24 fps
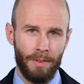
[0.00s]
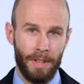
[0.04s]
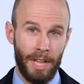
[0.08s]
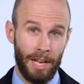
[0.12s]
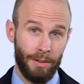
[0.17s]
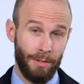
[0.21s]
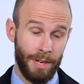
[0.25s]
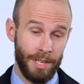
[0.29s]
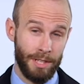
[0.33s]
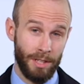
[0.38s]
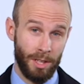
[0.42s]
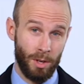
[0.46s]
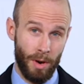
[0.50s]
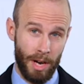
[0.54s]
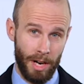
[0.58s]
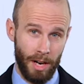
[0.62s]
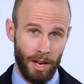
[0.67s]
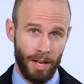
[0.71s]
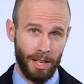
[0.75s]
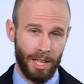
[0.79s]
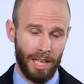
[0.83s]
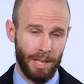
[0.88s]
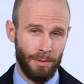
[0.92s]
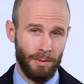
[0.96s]
For that reason, I quite
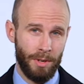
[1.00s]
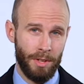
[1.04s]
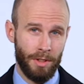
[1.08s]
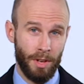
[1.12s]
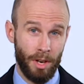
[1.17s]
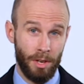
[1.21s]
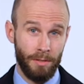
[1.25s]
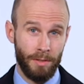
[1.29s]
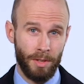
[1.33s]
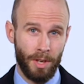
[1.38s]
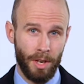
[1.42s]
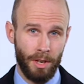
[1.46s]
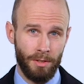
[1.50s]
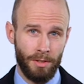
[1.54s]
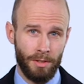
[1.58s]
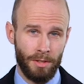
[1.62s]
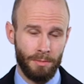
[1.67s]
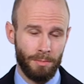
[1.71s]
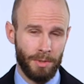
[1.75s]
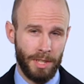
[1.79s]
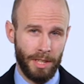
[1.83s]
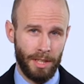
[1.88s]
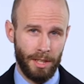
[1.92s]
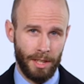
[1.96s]
like it with
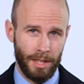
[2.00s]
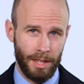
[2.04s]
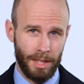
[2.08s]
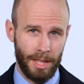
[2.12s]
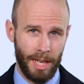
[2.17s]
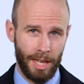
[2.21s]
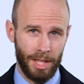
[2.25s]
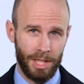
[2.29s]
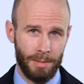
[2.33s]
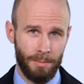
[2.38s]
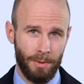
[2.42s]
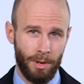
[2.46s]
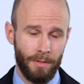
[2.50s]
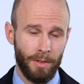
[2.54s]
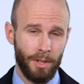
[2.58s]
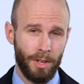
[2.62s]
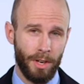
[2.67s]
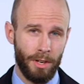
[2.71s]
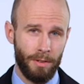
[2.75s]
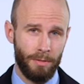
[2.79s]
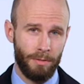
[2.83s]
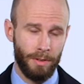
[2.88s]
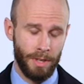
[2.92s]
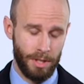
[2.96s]
overcoats, particularly like a cashmere
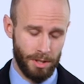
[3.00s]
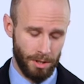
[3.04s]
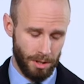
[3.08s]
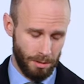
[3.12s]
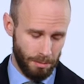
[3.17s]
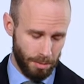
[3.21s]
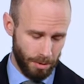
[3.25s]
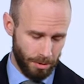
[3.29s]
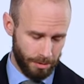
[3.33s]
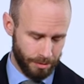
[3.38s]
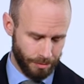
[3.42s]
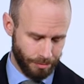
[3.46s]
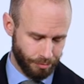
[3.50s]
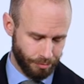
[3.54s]
overcoat, for example.